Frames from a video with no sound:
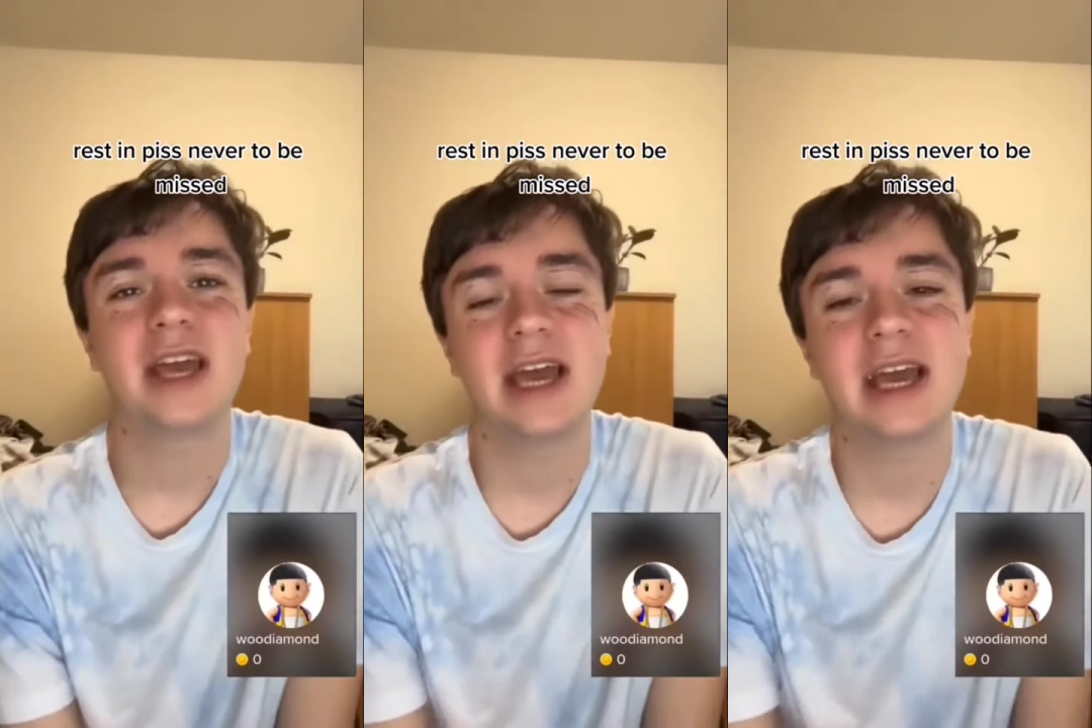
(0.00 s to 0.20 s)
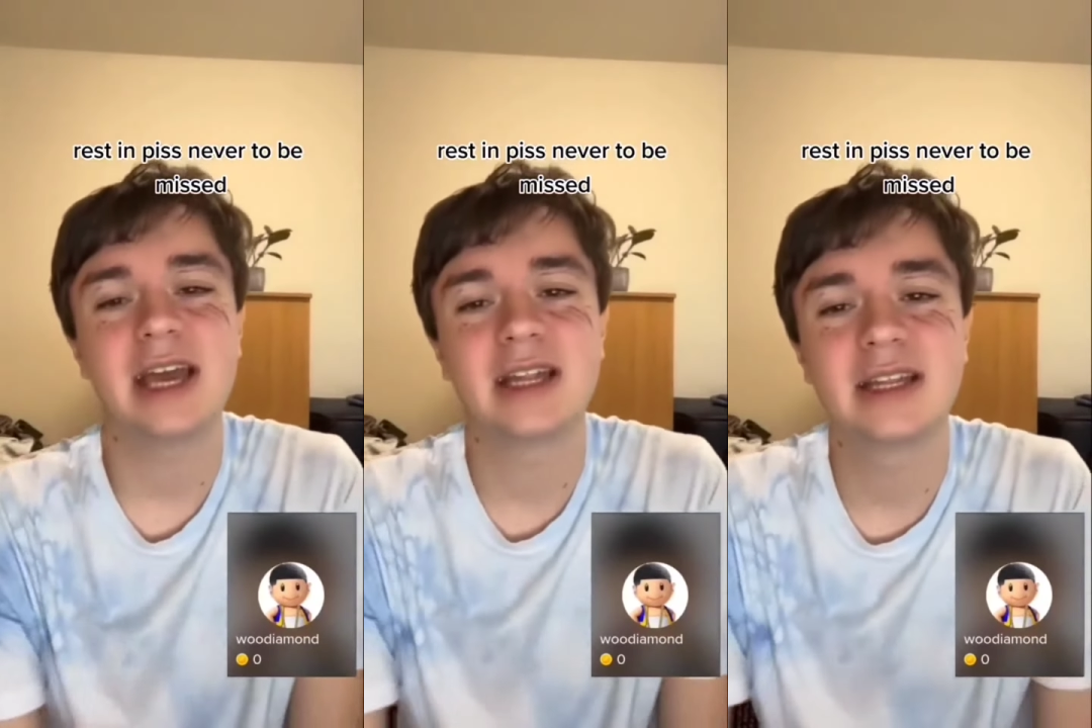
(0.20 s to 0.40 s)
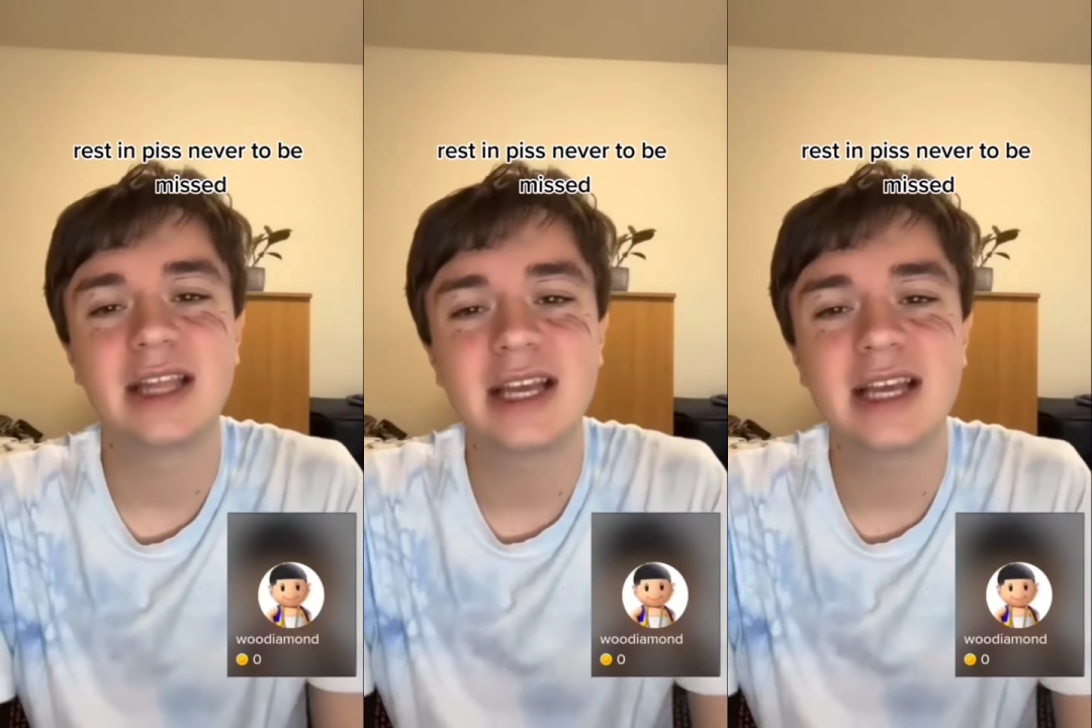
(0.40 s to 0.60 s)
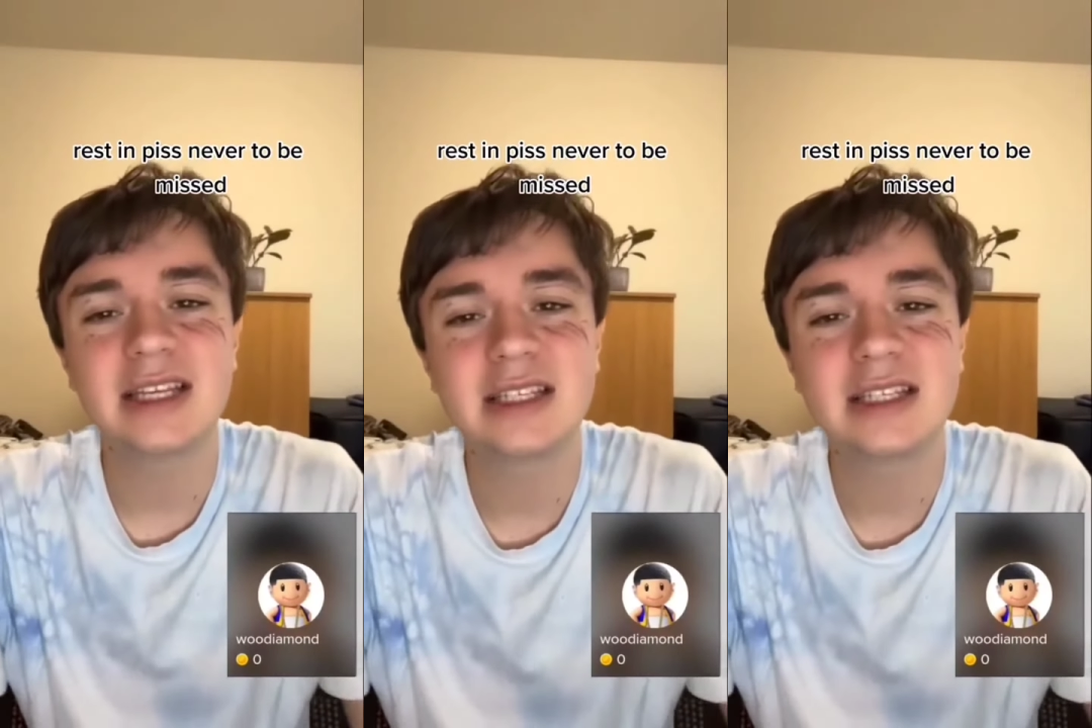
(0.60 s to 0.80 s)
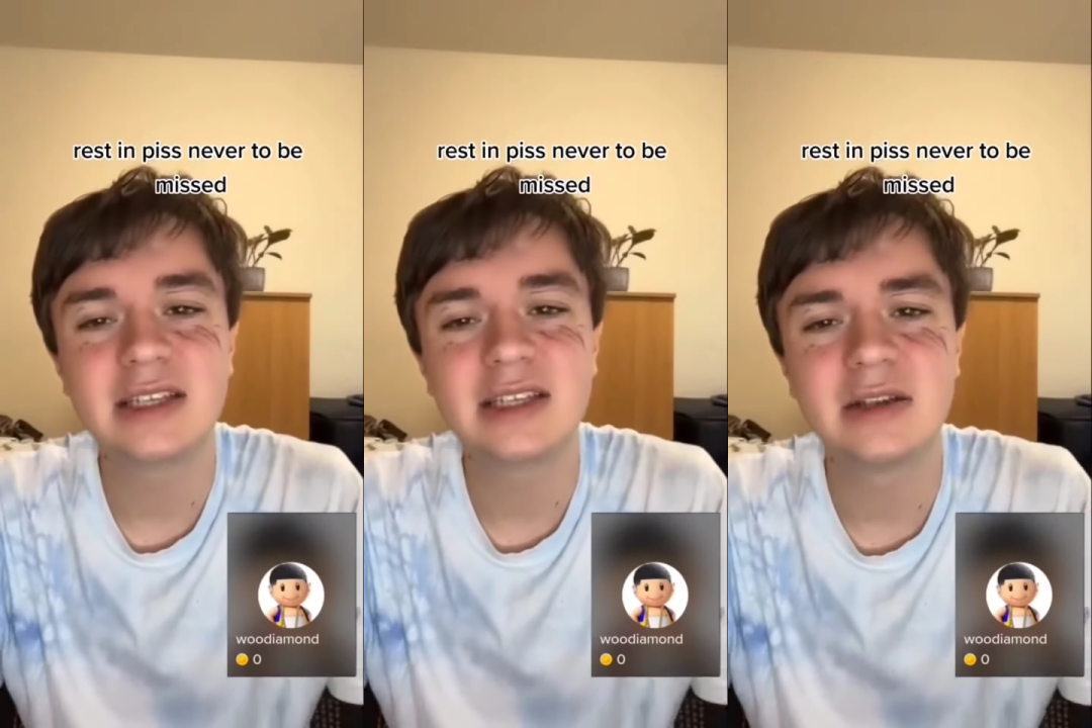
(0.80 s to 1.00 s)
and that
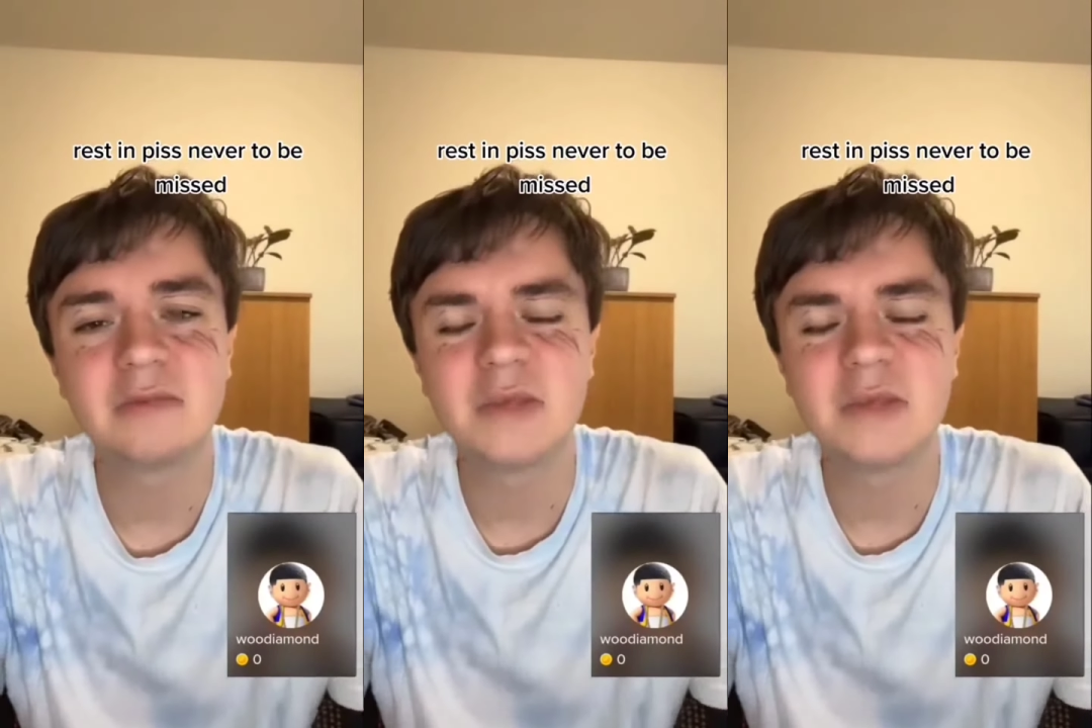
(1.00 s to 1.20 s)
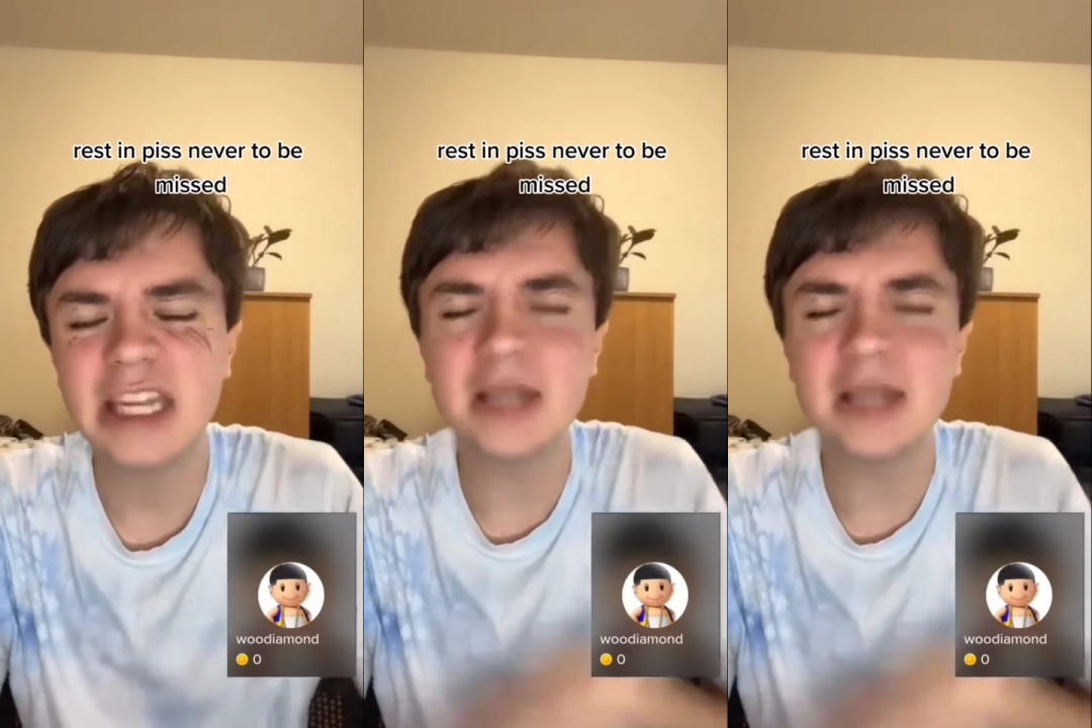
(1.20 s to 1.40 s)
is so- get